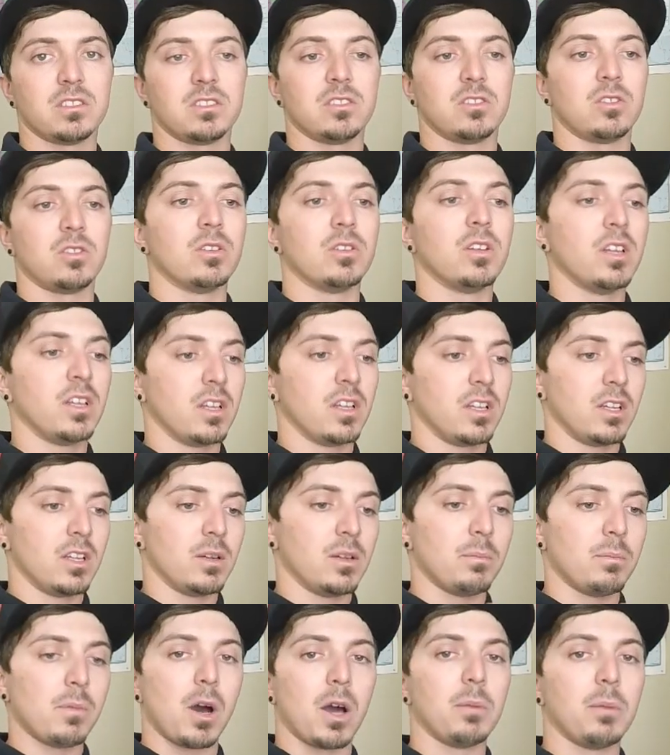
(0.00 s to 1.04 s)
So
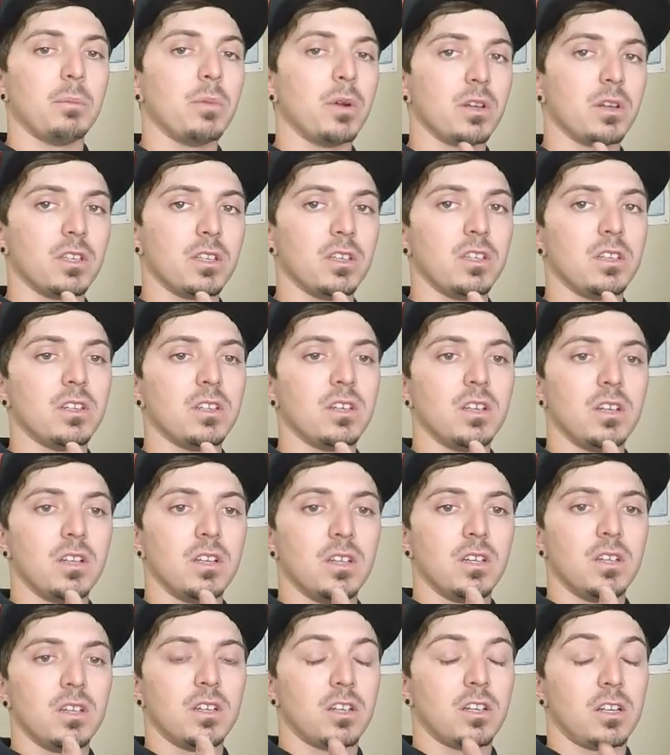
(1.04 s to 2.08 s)
mod buggy,
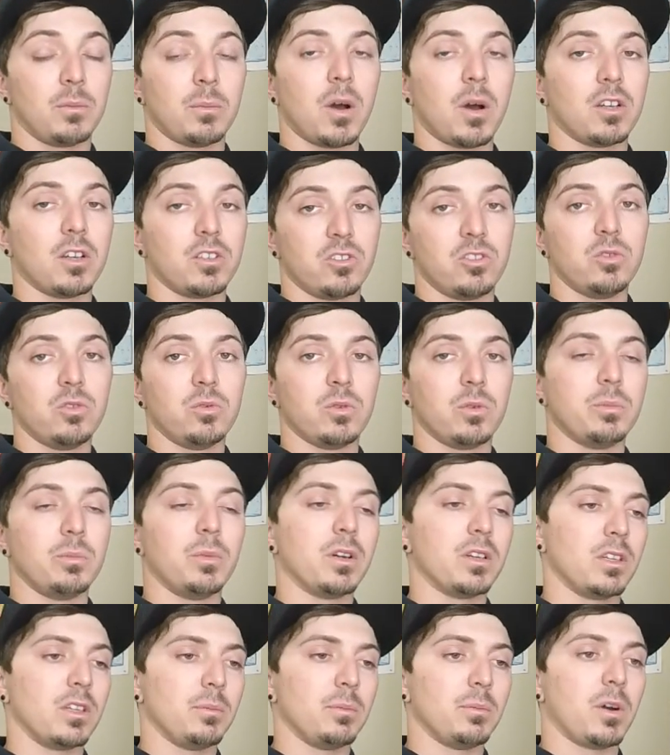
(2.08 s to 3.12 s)
or mod 2-wheel
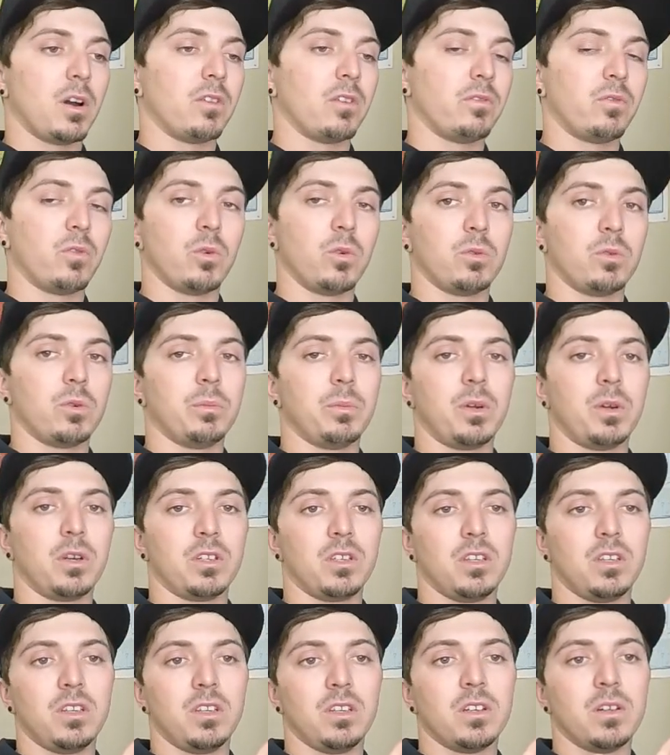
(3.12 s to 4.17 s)
buggy, mod 4-wheel
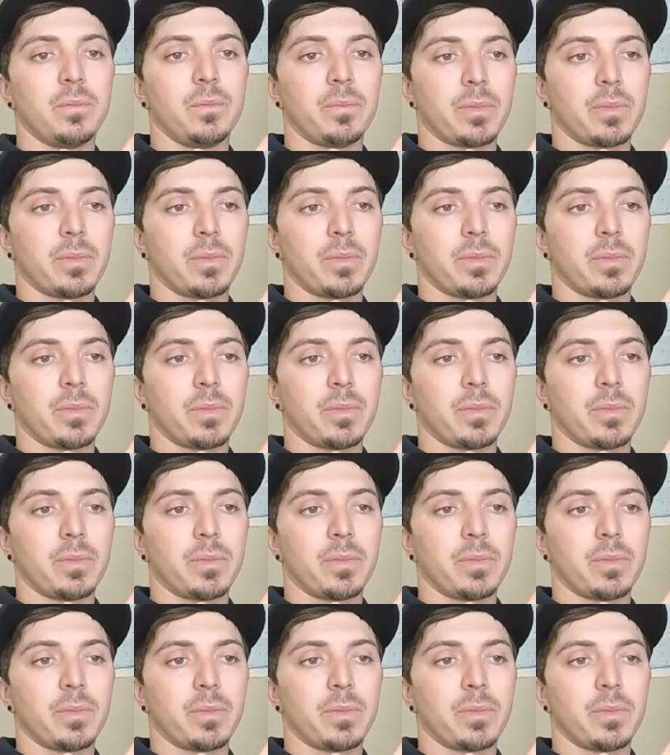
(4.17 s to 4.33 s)
buggy,